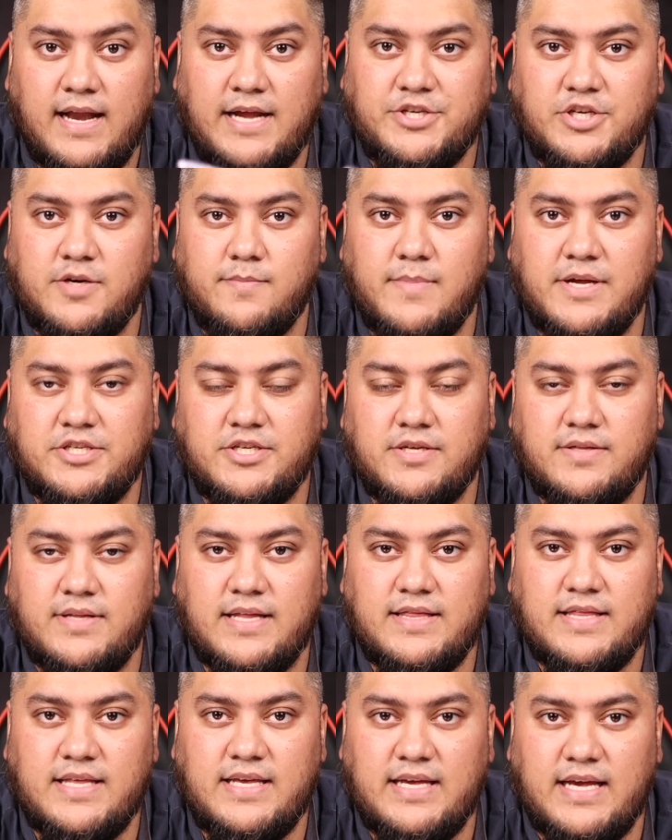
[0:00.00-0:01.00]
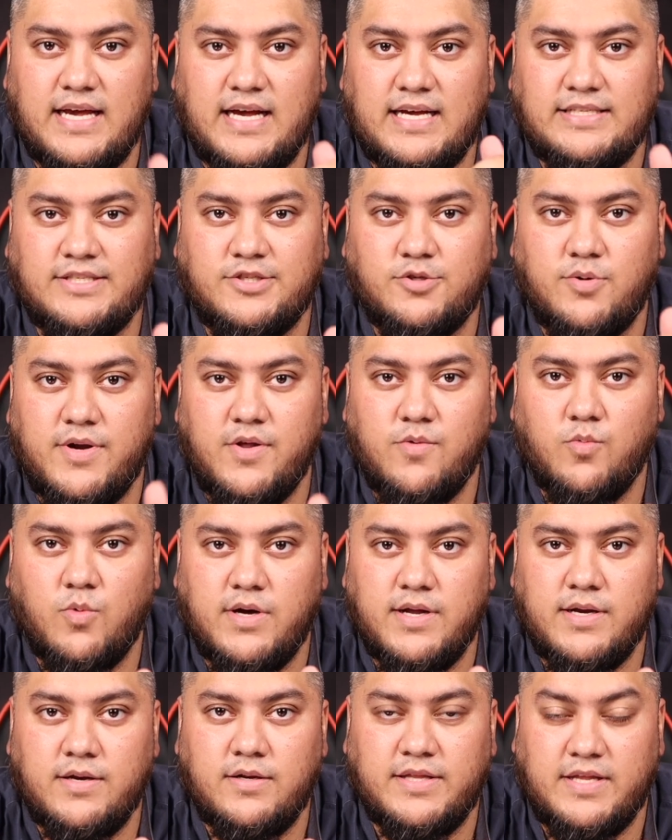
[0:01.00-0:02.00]
I should mention that the
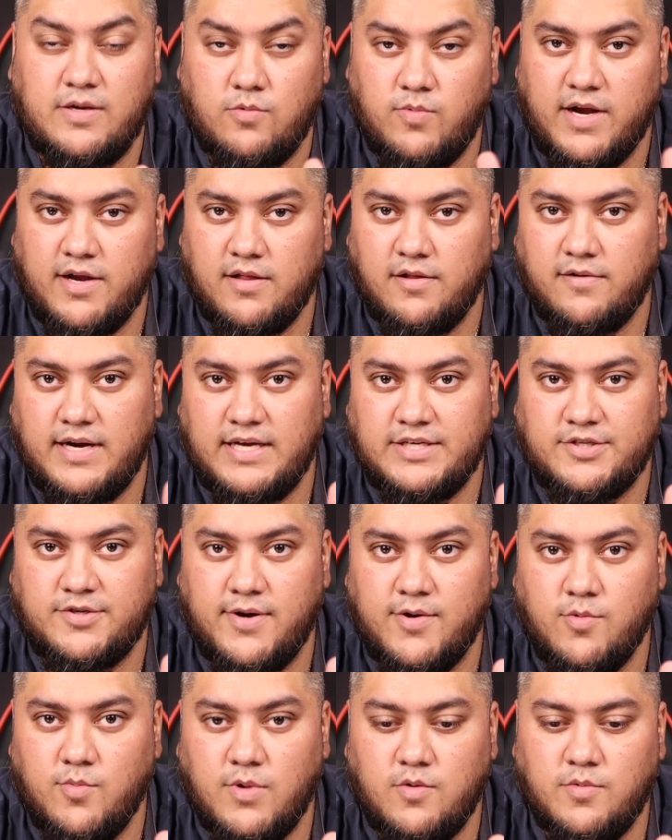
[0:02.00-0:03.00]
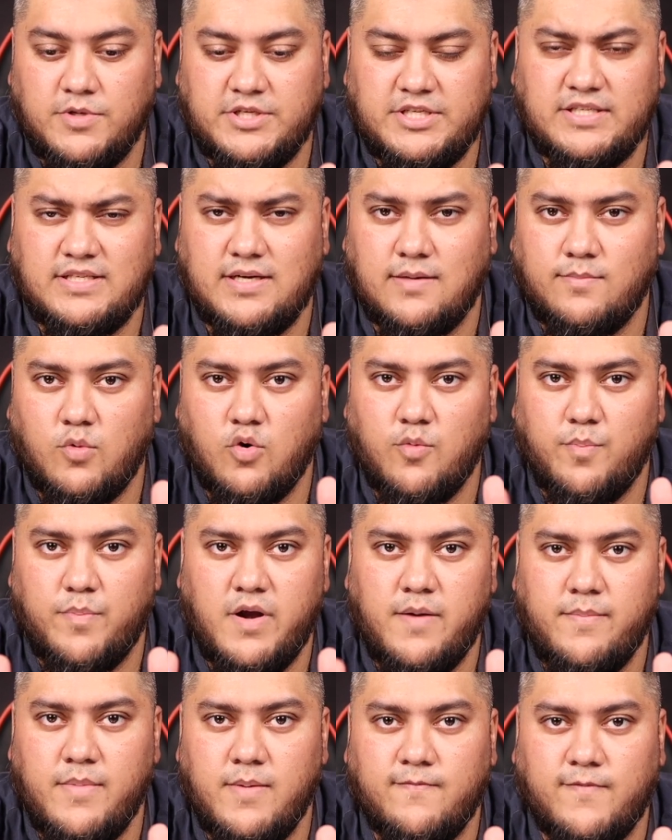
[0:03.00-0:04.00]
S21, the regular S21, which is a more
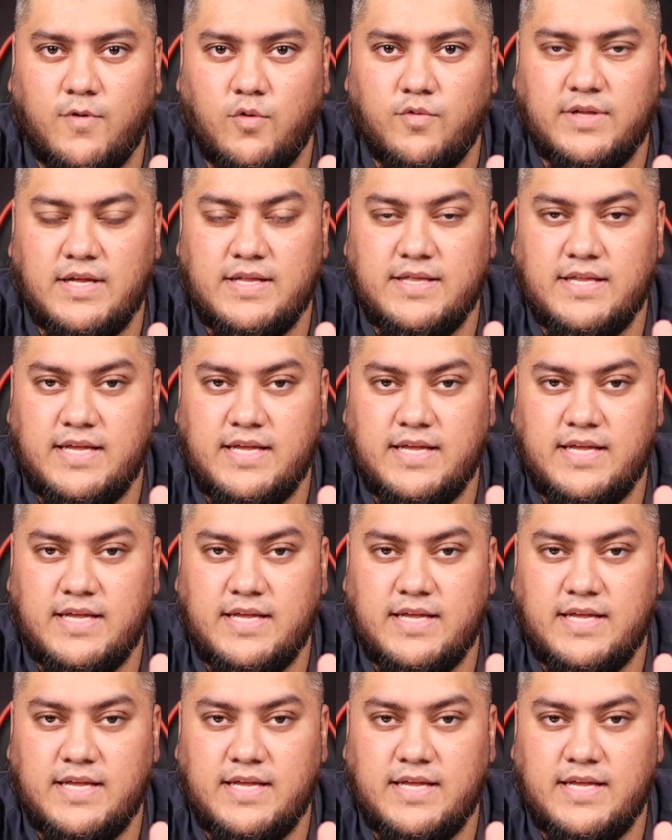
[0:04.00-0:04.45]
premium phone than